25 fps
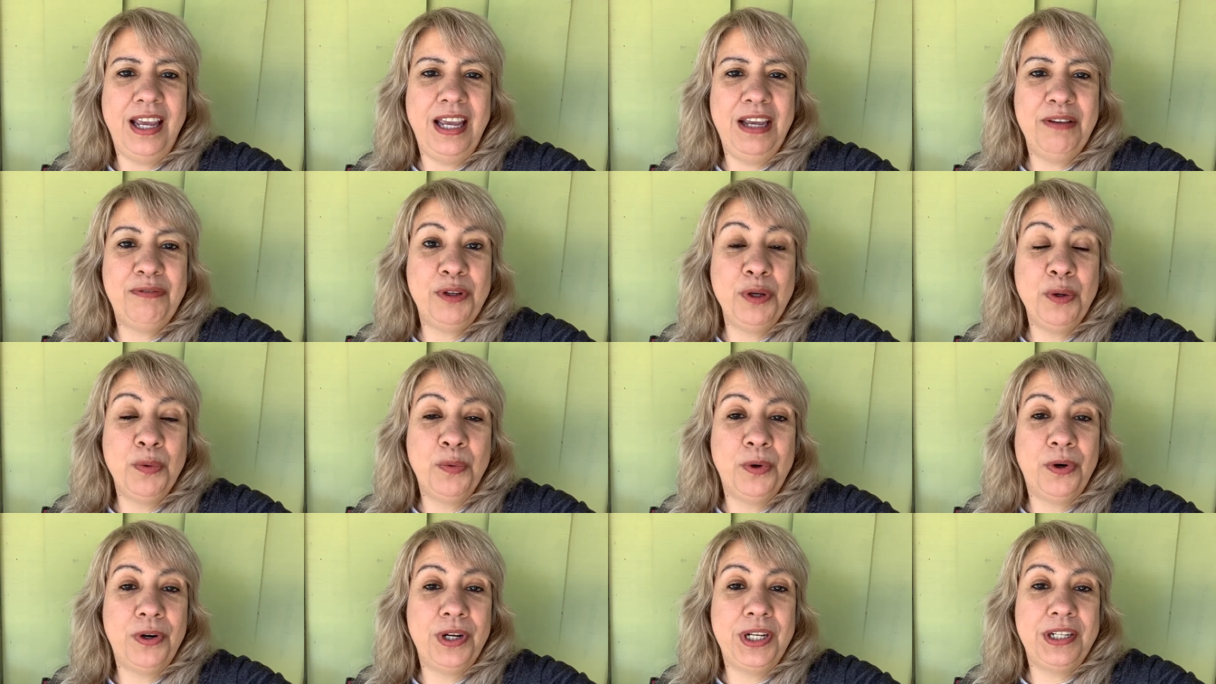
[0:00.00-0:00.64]
If you
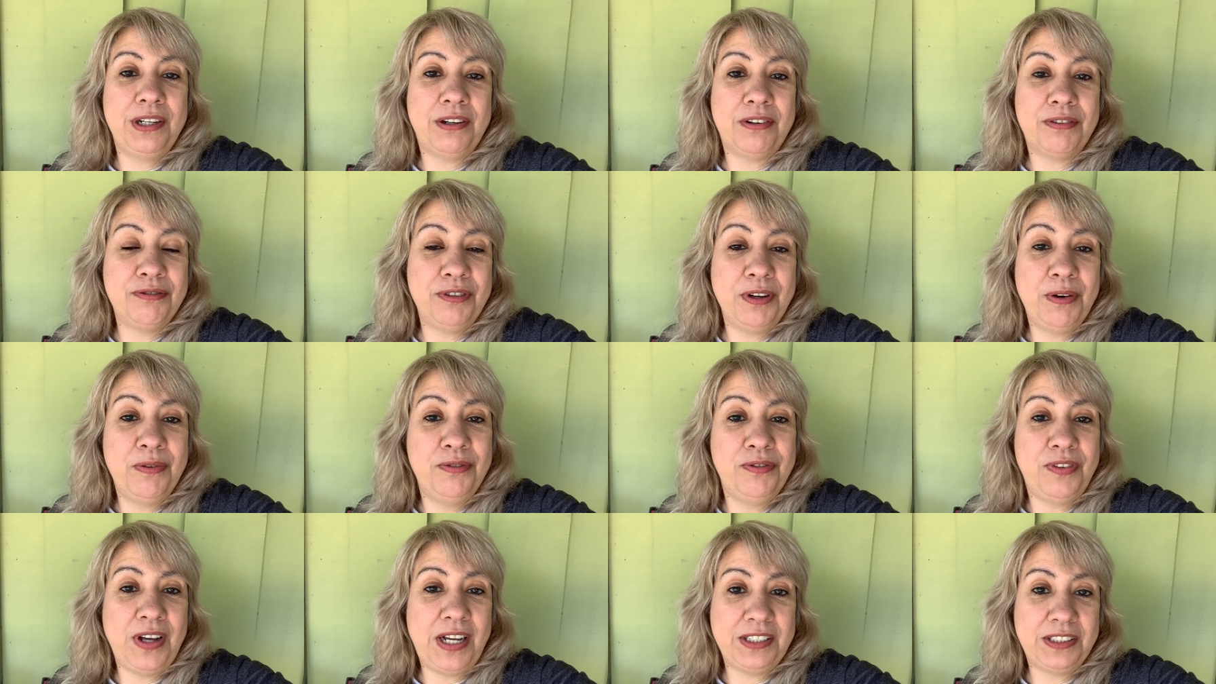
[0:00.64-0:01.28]
were in our
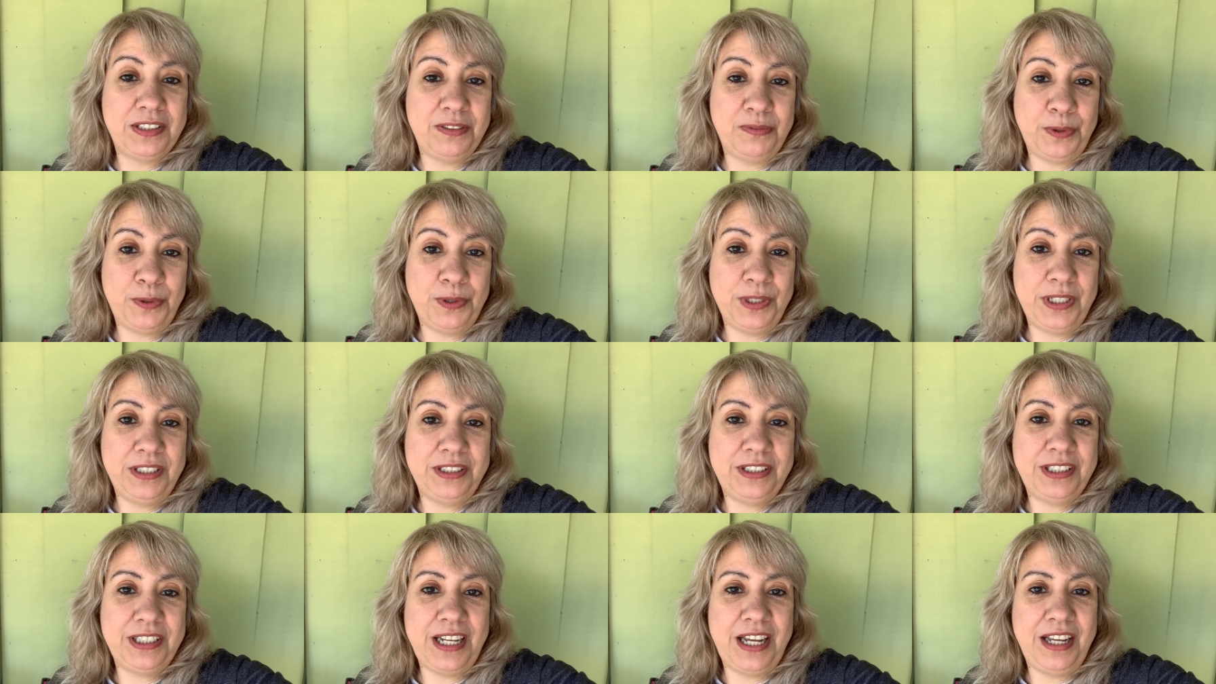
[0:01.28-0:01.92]
film festival
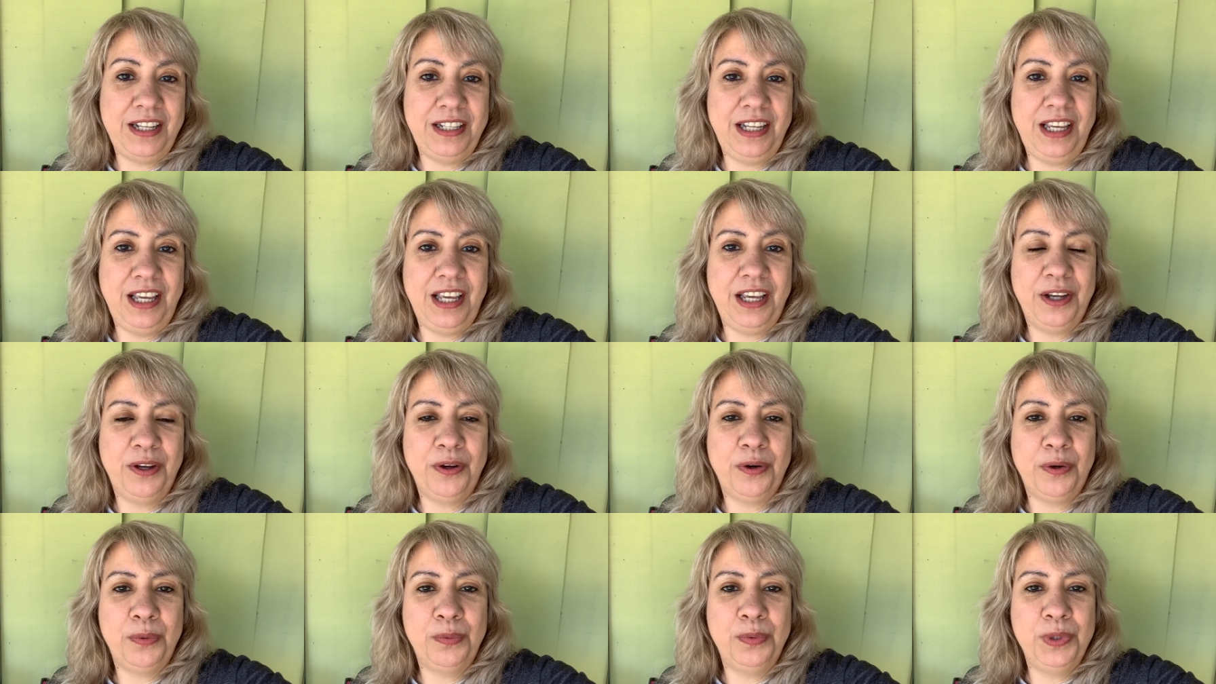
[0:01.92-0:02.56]
in San
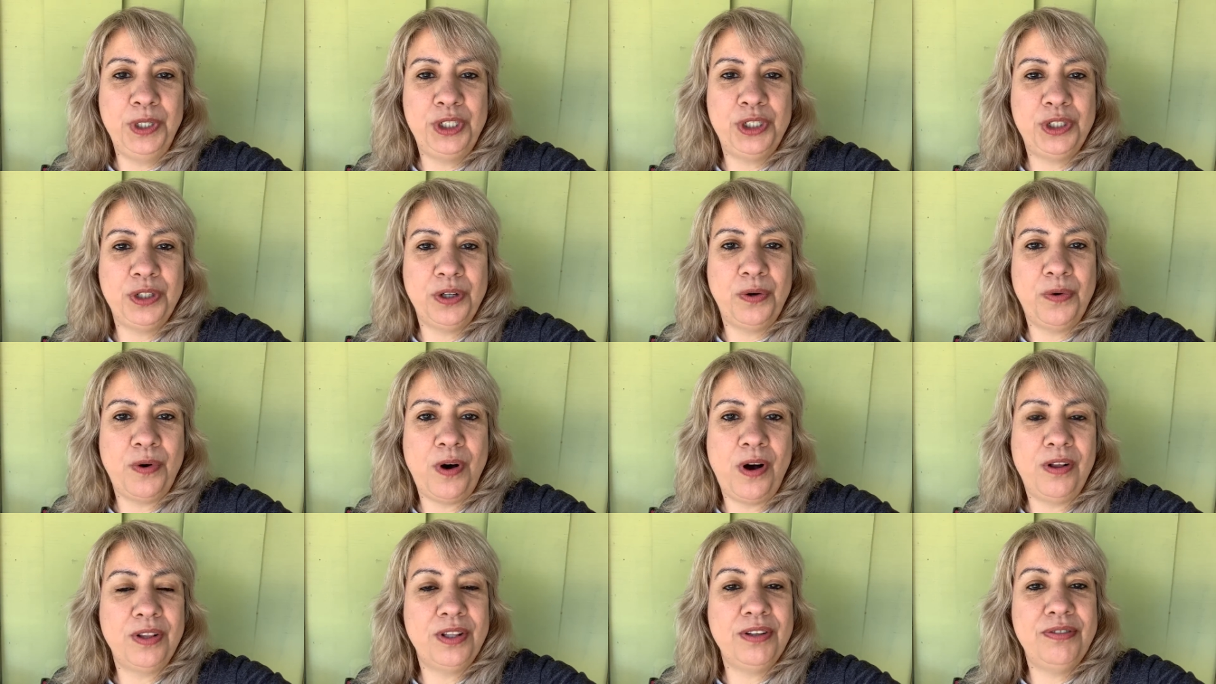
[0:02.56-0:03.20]
Diego, we show
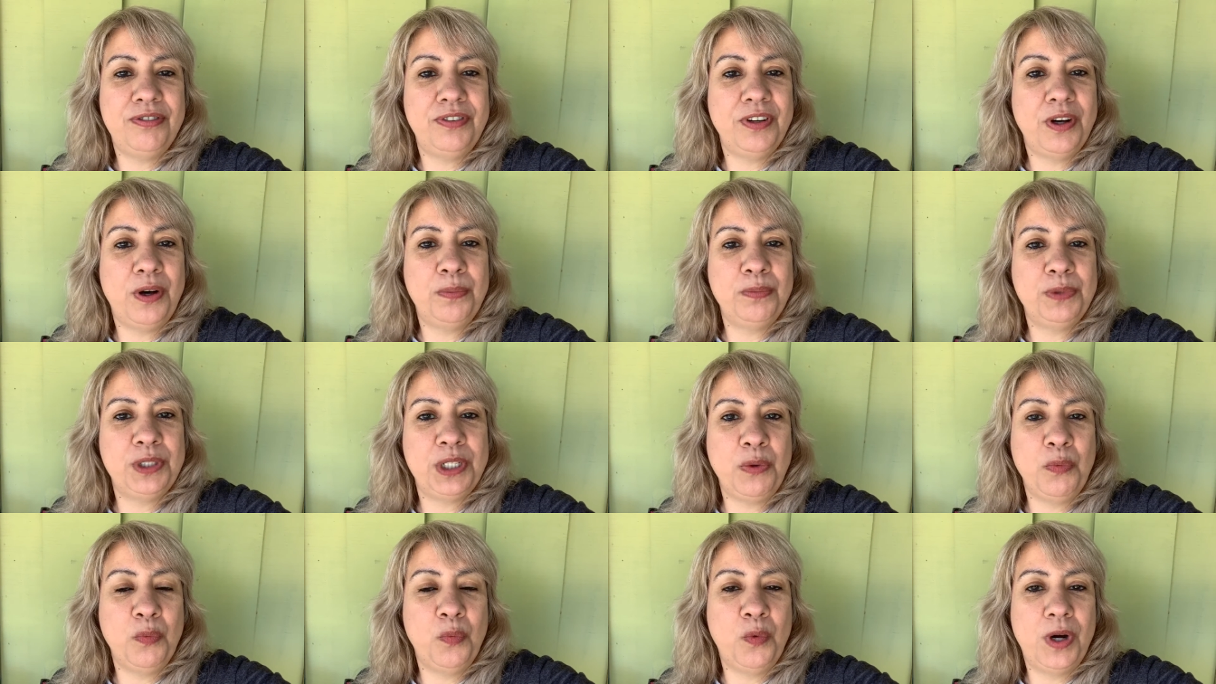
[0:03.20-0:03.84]
all the
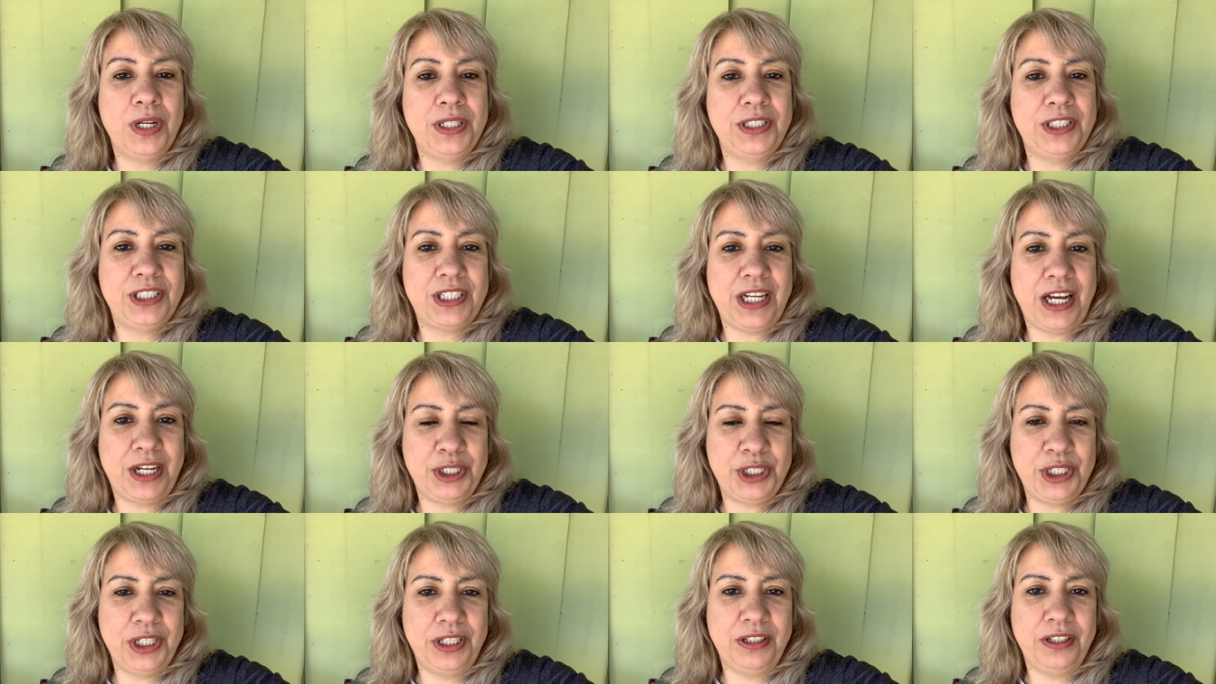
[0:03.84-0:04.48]
films in one
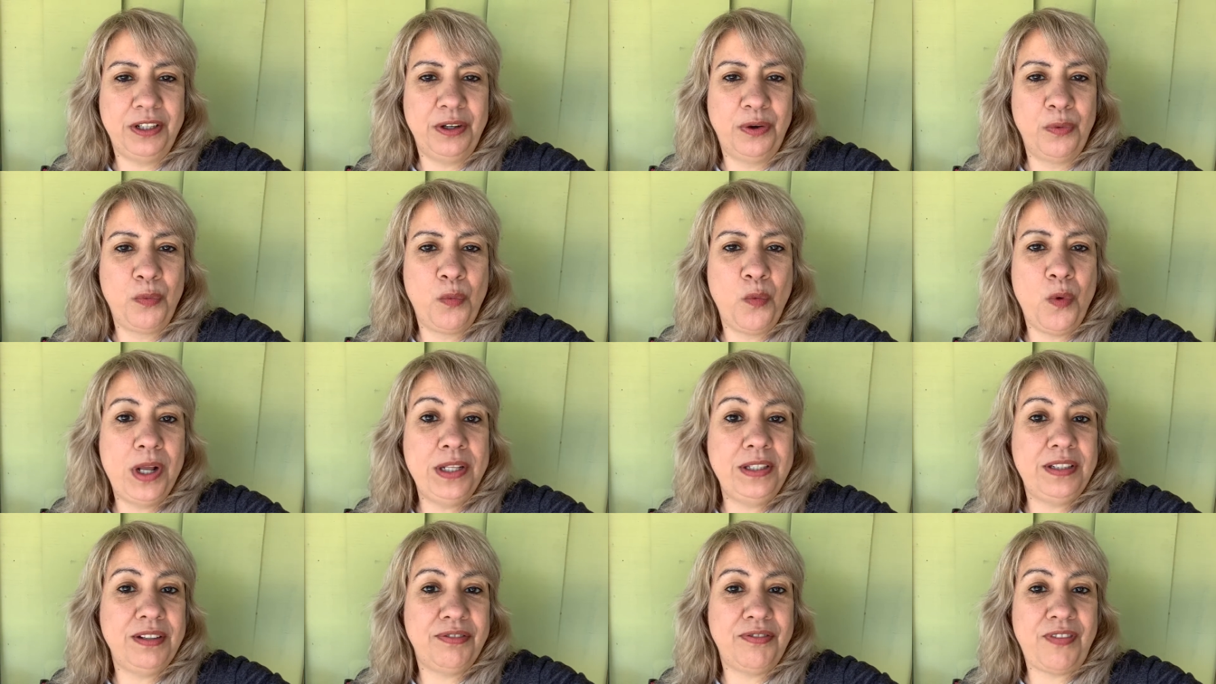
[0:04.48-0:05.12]
session. They're
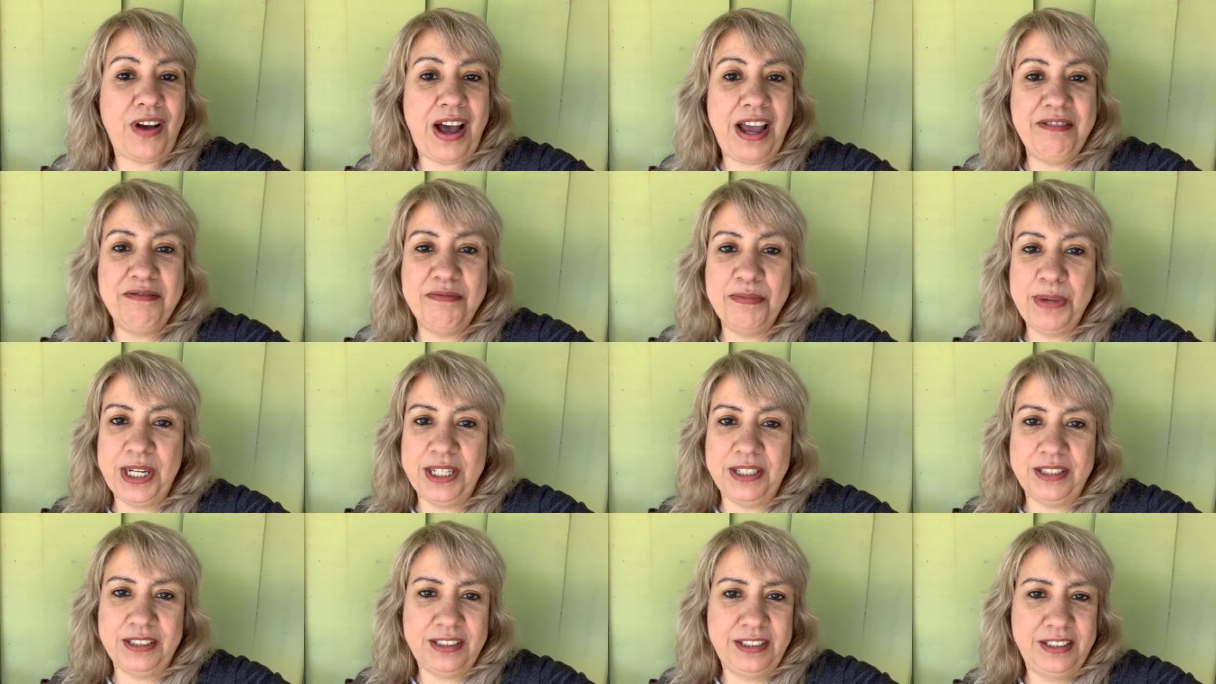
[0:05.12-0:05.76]
one to five
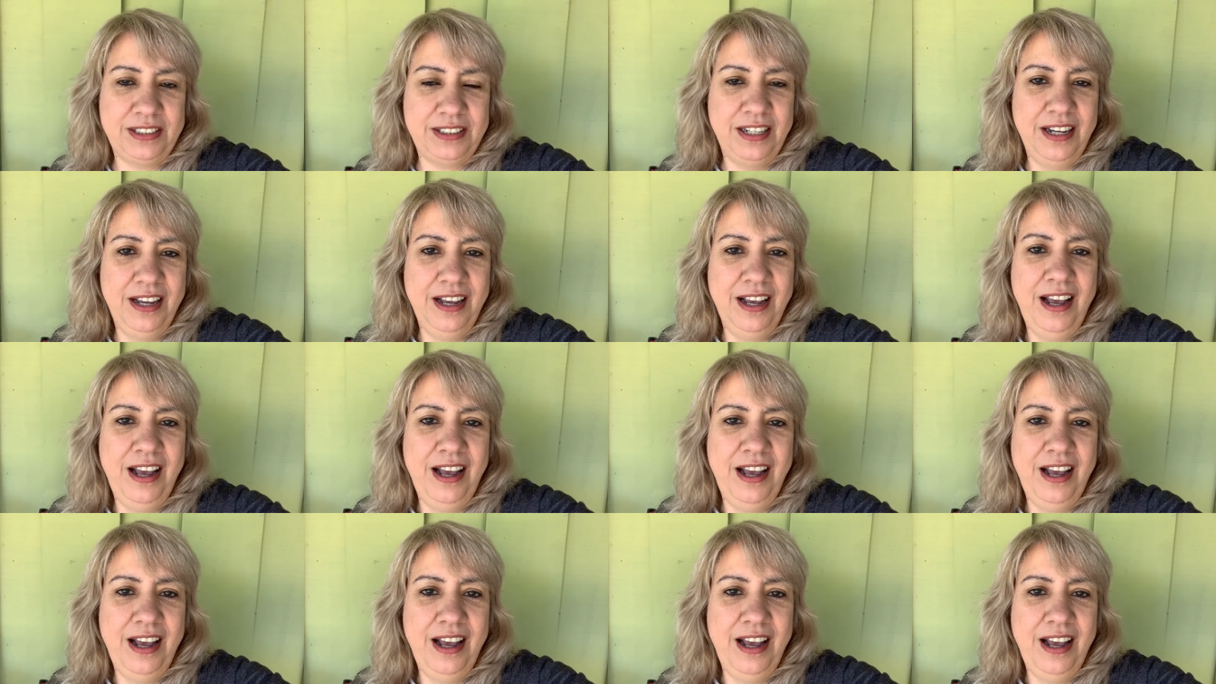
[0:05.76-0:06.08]
minutes.